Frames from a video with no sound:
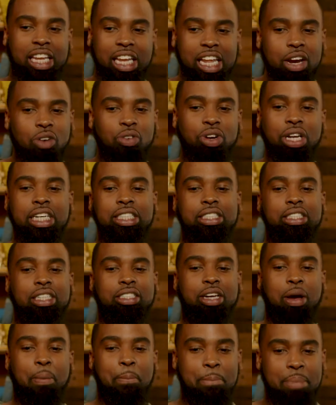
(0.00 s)
literally
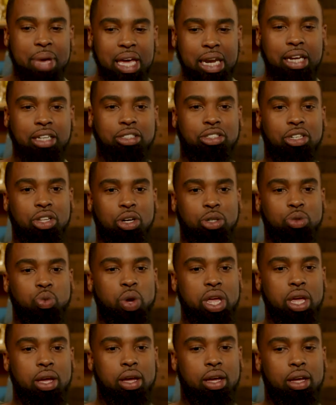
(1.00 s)
just committing to those
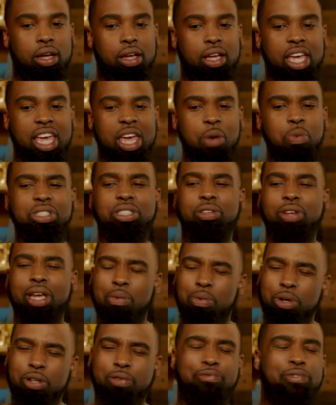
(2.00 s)
we it was
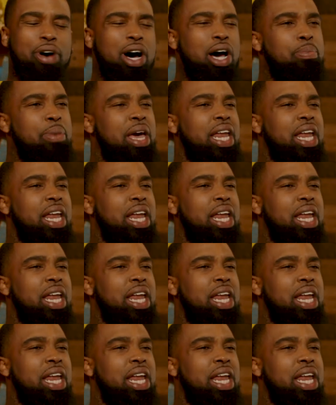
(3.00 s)
it was fun,